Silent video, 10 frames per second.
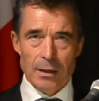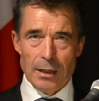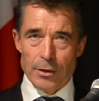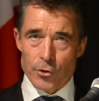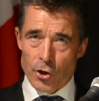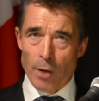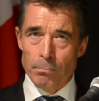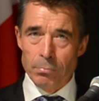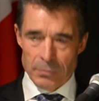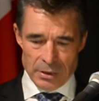In sum,
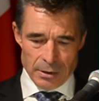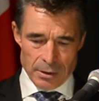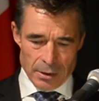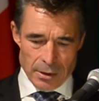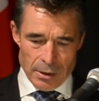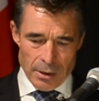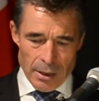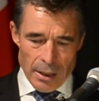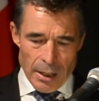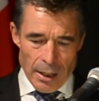
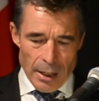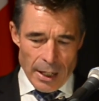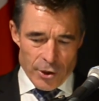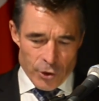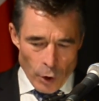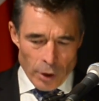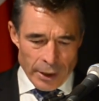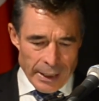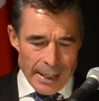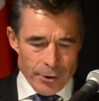a stronger
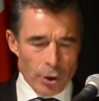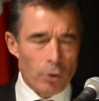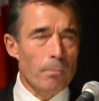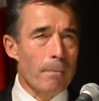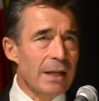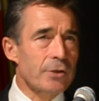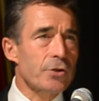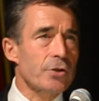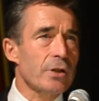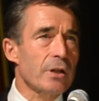NATO
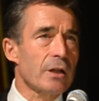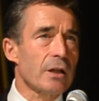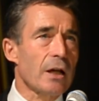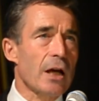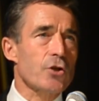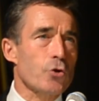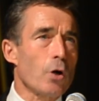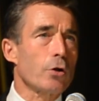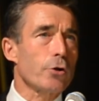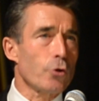meant a
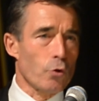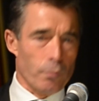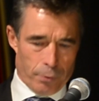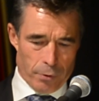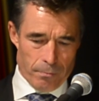stronger Europe.